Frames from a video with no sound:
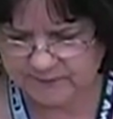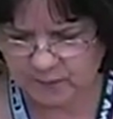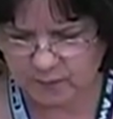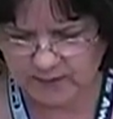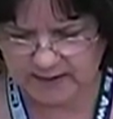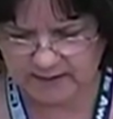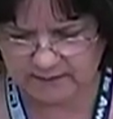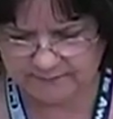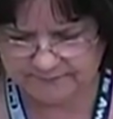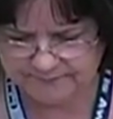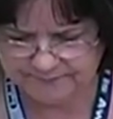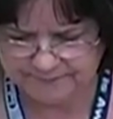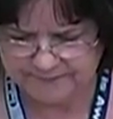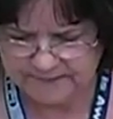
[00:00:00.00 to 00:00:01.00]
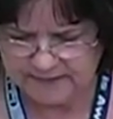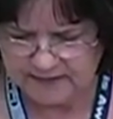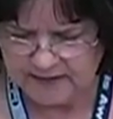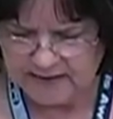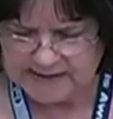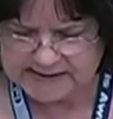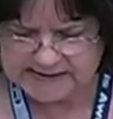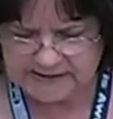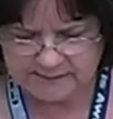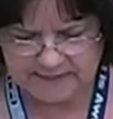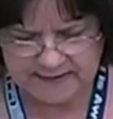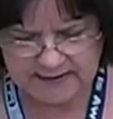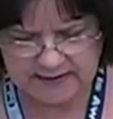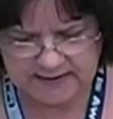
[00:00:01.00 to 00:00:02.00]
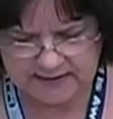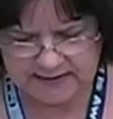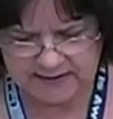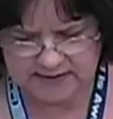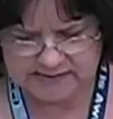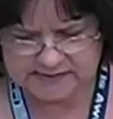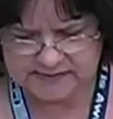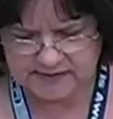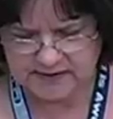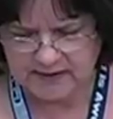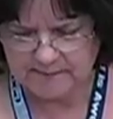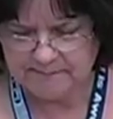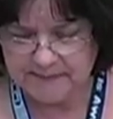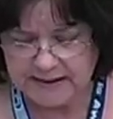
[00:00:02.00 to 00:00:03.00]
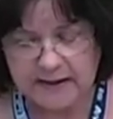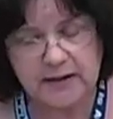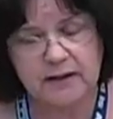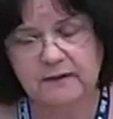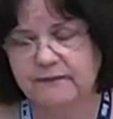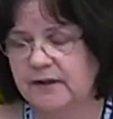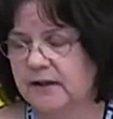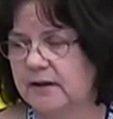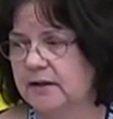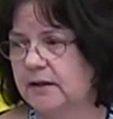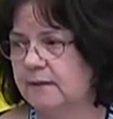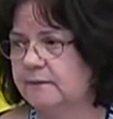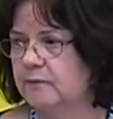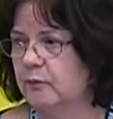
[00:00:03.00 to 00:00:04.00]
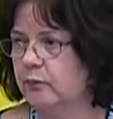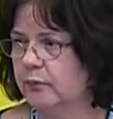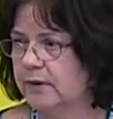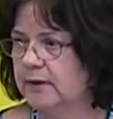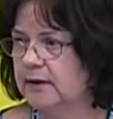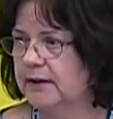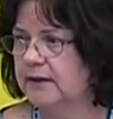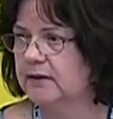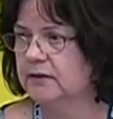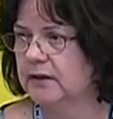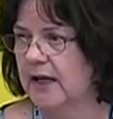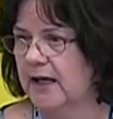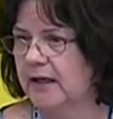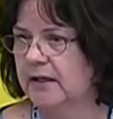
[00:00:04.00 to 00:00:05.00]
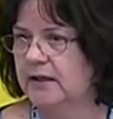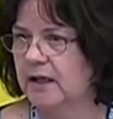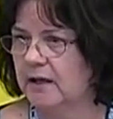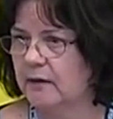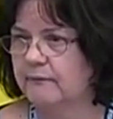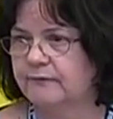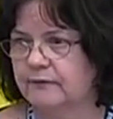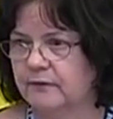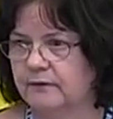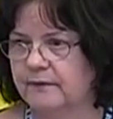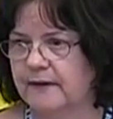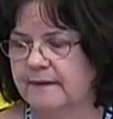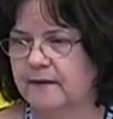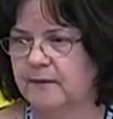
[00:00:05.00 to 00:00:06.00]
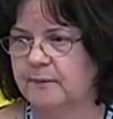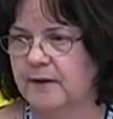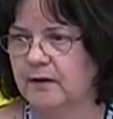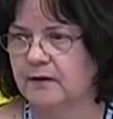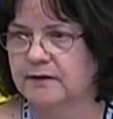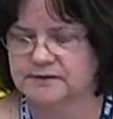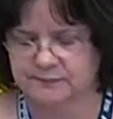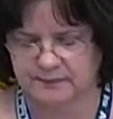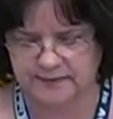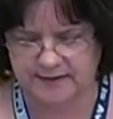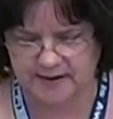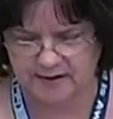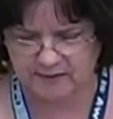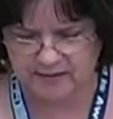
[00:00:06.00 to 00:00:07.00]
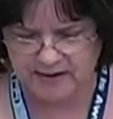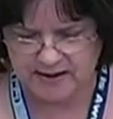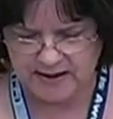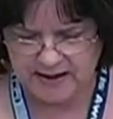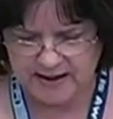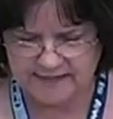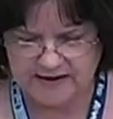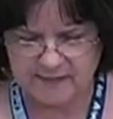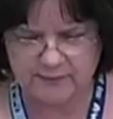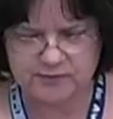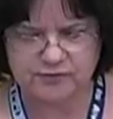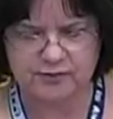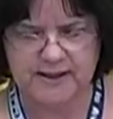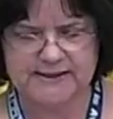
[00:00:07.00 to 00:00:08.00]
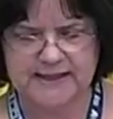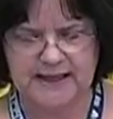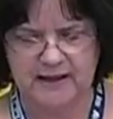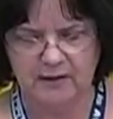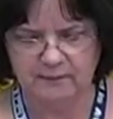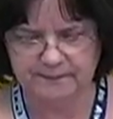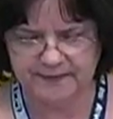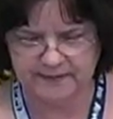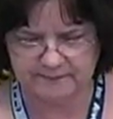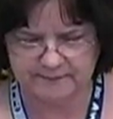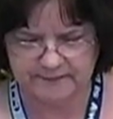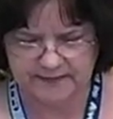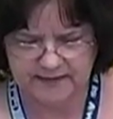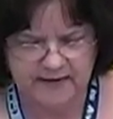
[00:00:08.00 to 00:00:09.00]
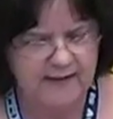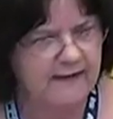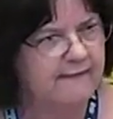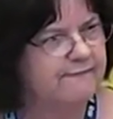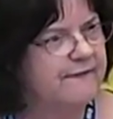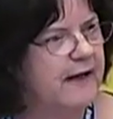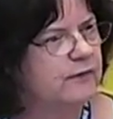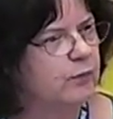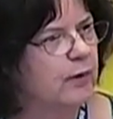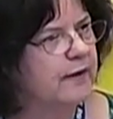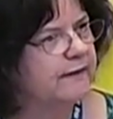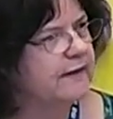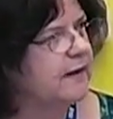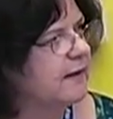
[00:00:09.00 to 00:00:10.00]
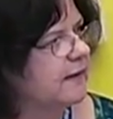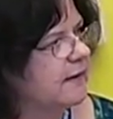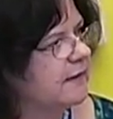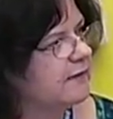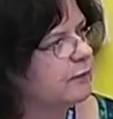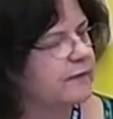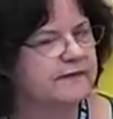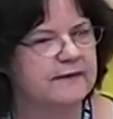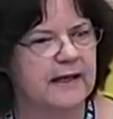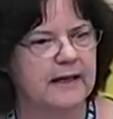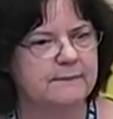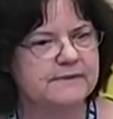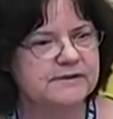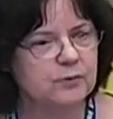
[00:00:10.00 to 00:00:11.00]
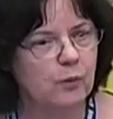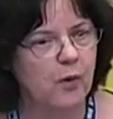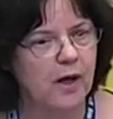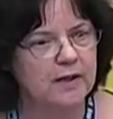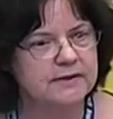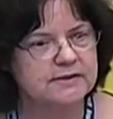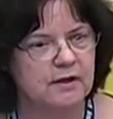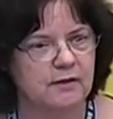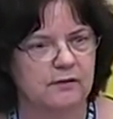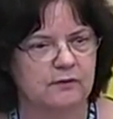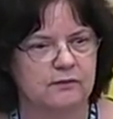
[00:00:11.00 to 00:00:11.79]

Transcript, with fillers: Well, some of the Indians, many of the Indians were really glad and helpful that the Americans were there, and they were trying to help them. In fact, one of the Indians was named Squanto.